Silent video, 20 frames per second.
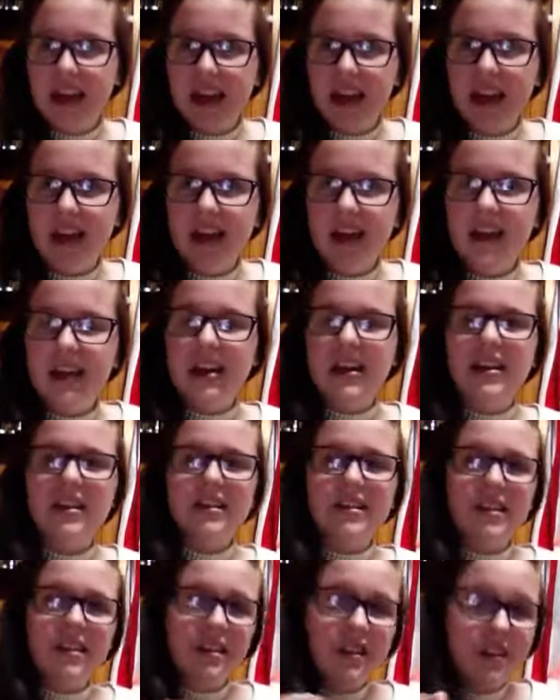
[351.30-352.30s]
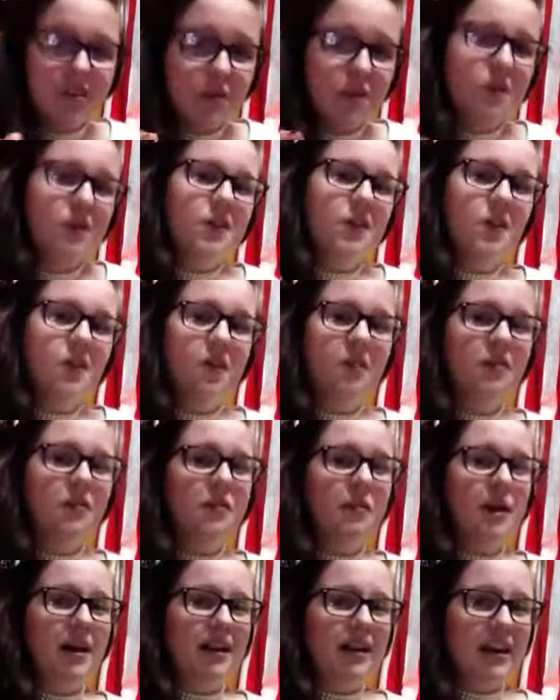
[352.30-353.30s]
eh, it's a little slow for
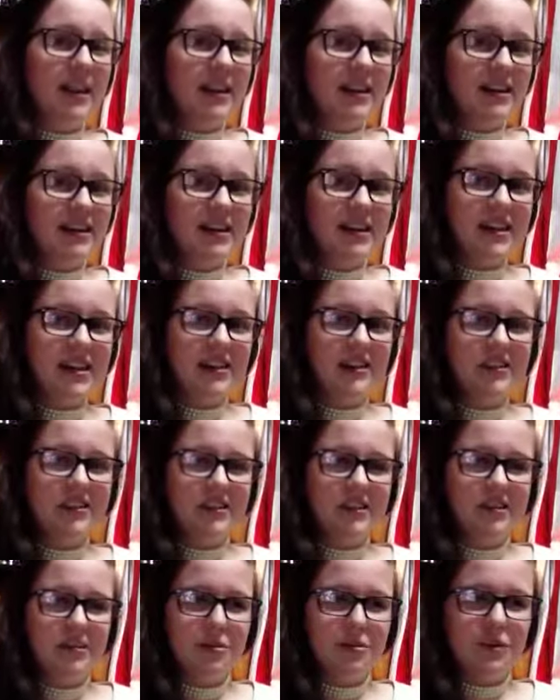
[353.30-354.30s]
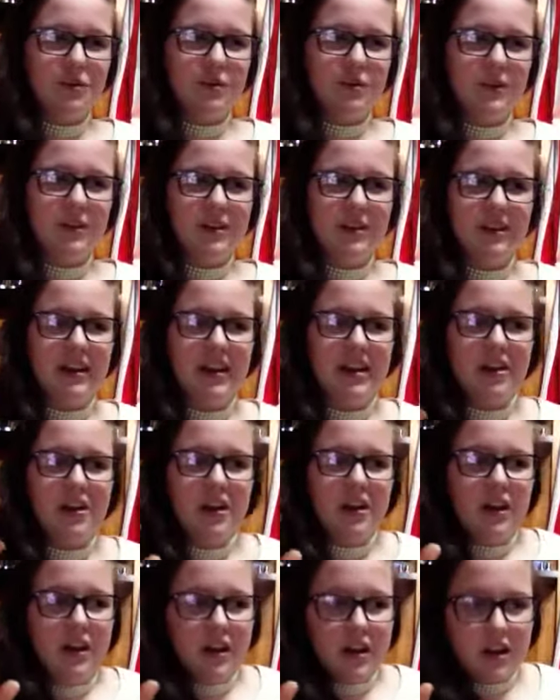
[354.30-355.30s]
my liking. It just sort of felt like
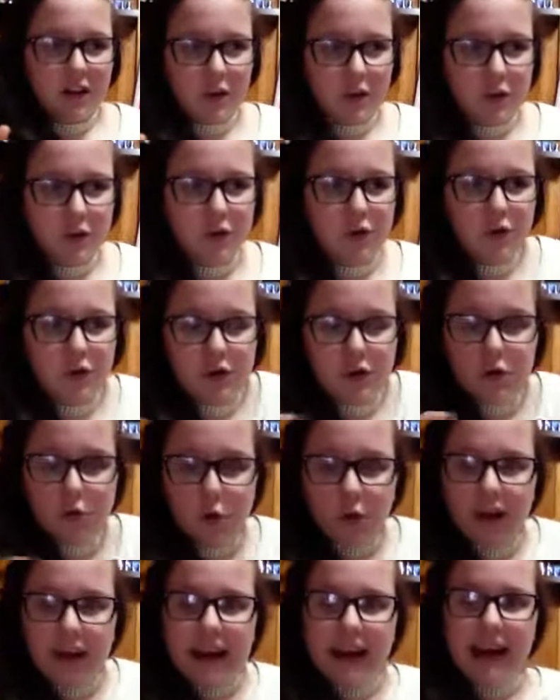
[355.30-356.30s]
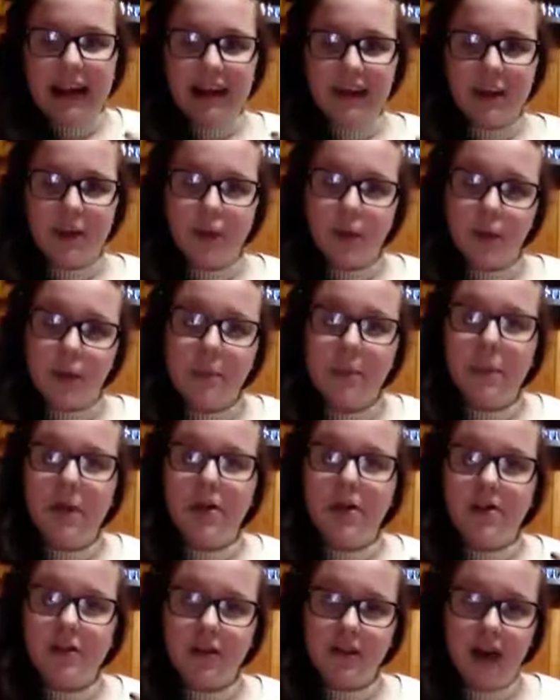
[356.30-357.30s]
you you want to get into it,
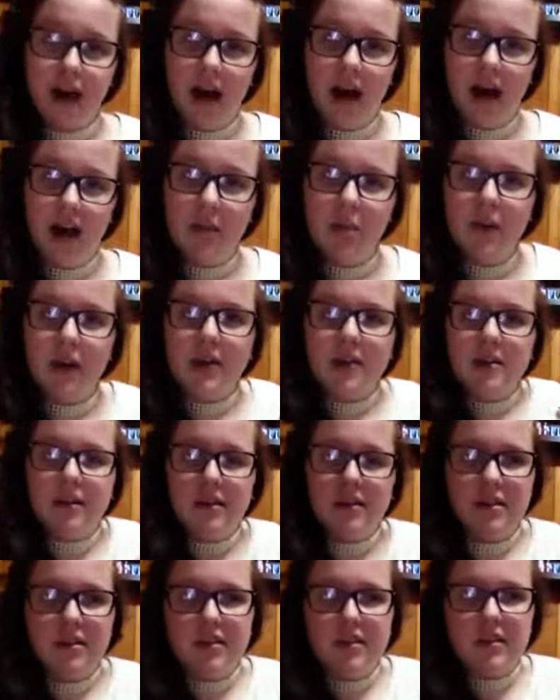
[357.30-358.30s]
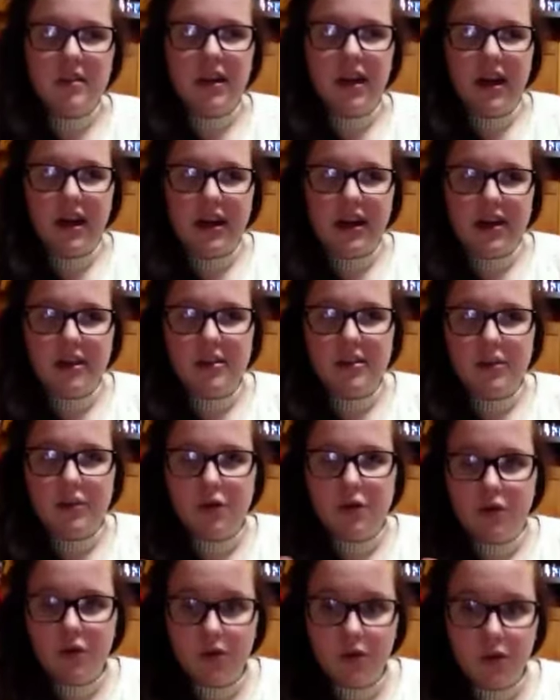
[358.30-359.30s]
but you can't because it's just like it's
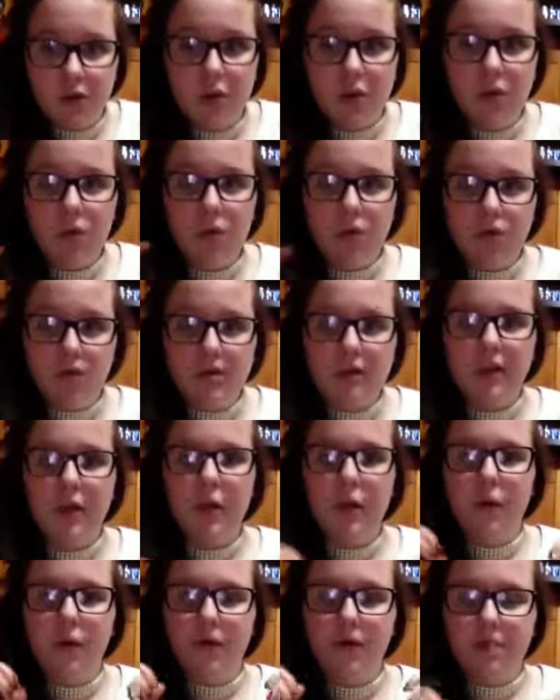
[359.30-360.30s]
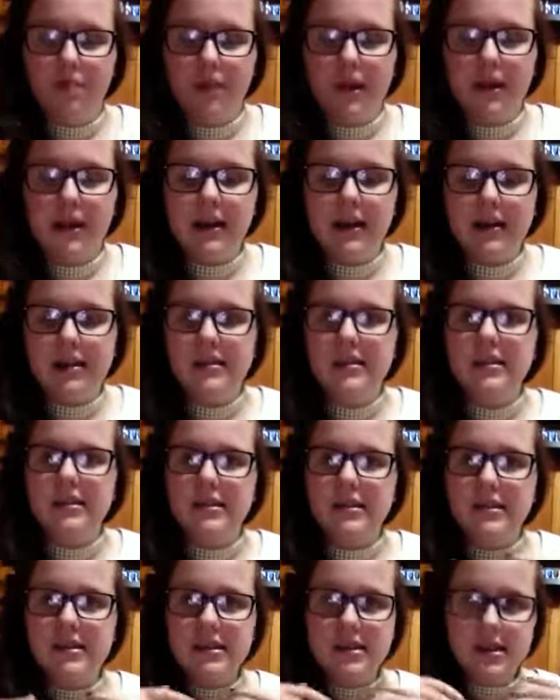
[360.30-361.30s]
too slow. The beat
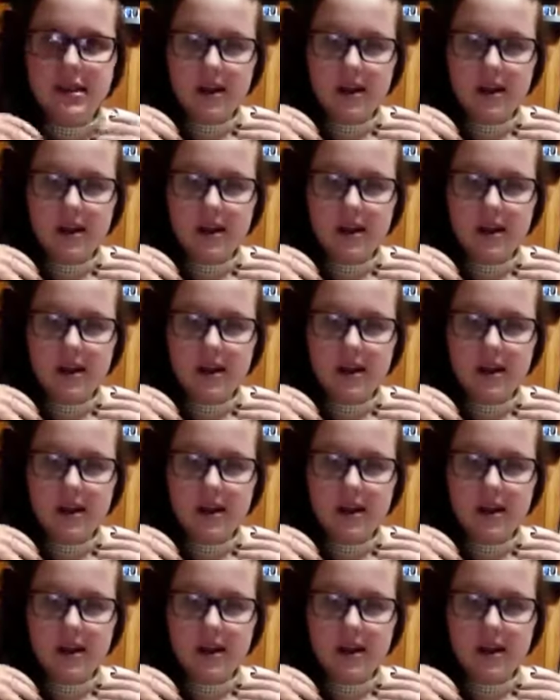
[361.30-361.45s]
isn't